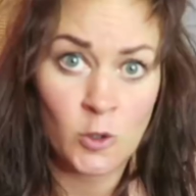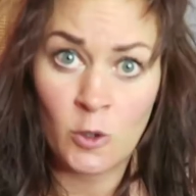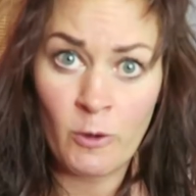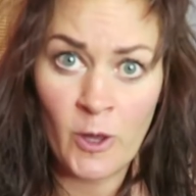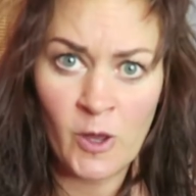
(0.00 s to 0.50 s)

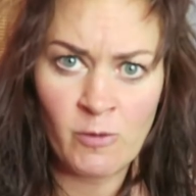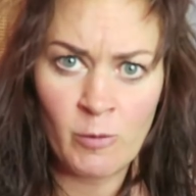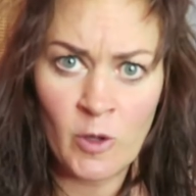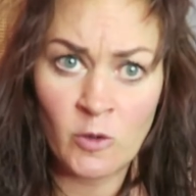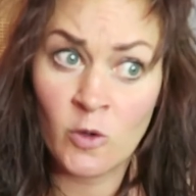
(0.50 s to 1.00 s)
Do I have a
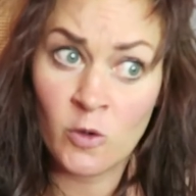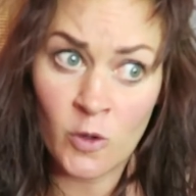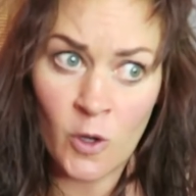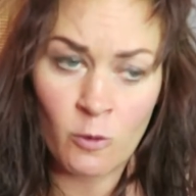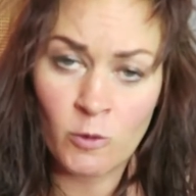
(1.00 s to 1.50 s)
master's?
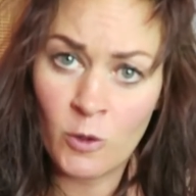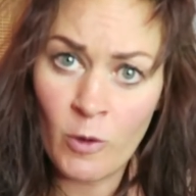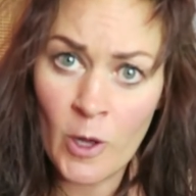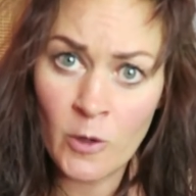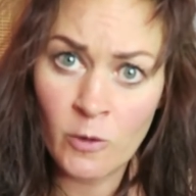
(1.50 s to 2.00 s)
No. Do
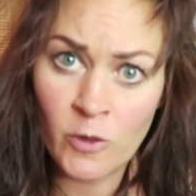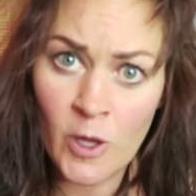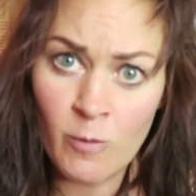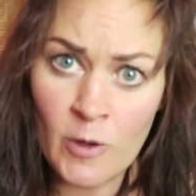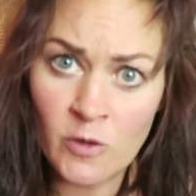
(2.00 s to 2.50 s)
I own a
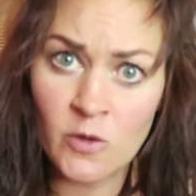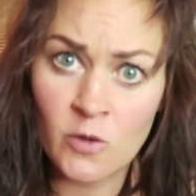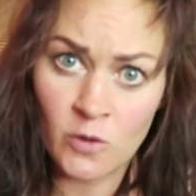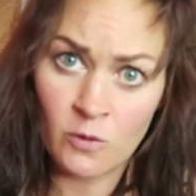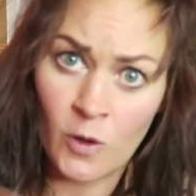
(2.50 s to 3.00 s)
thigh
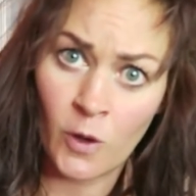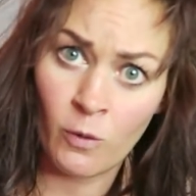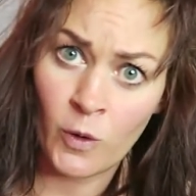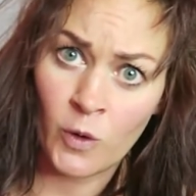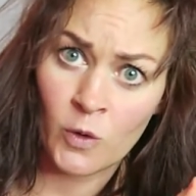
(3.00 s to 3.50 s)
master's? You
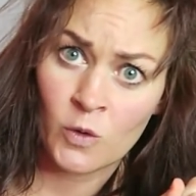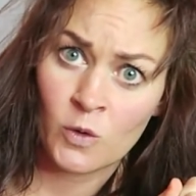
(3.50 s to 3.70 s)
know it.